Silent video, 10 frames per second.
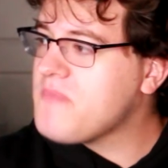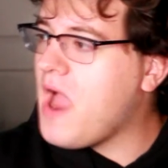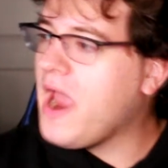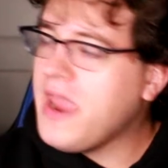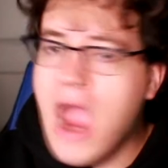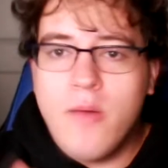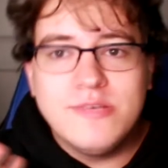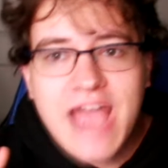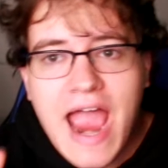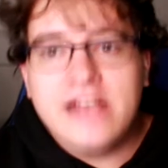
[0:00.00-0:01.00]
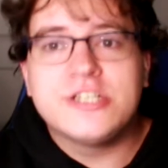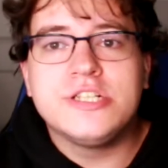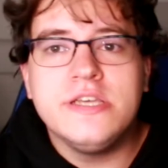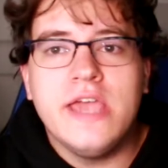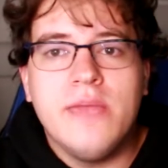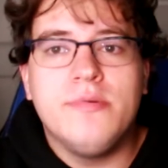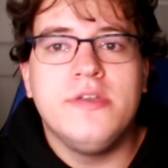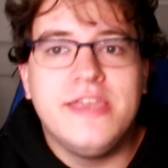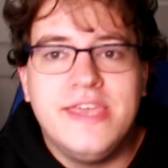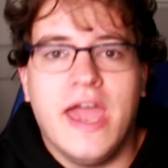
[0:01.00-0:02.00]
I was actually able
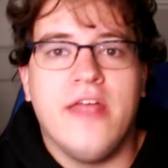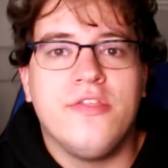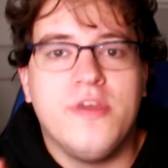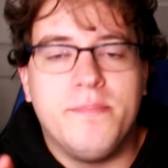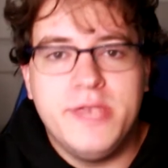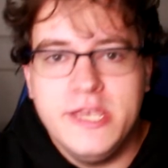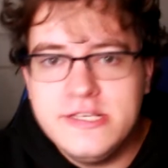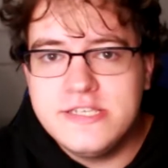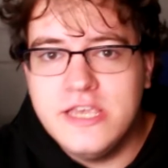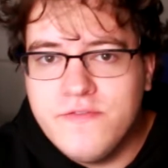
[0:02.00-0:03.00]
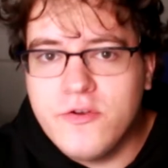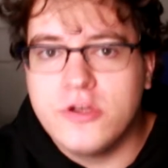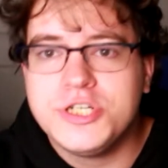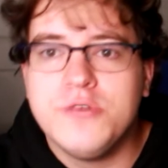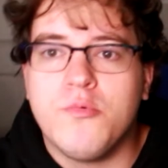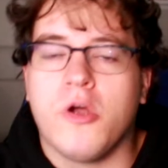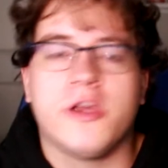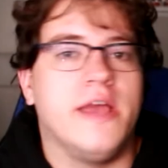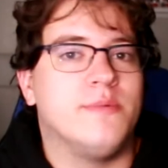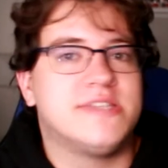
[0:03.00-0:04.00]
to get the PC version
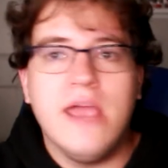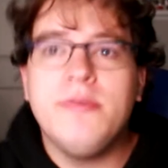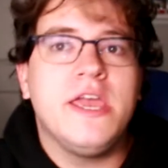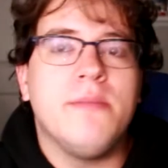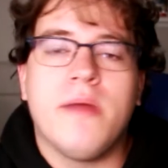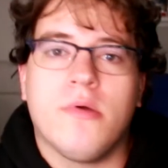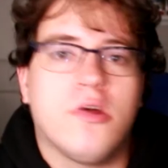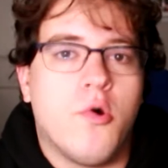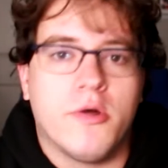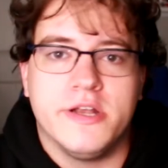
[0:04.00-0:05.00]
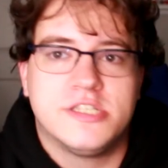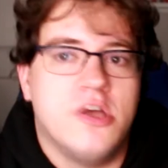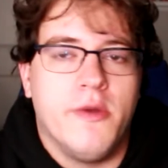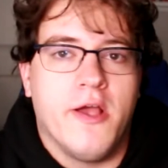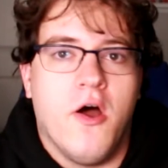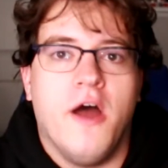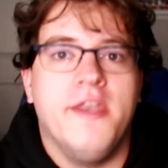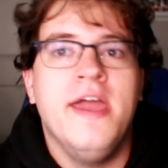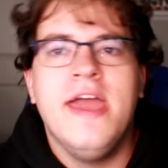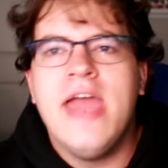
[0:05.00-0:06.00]
working, was able to get my recordings going on,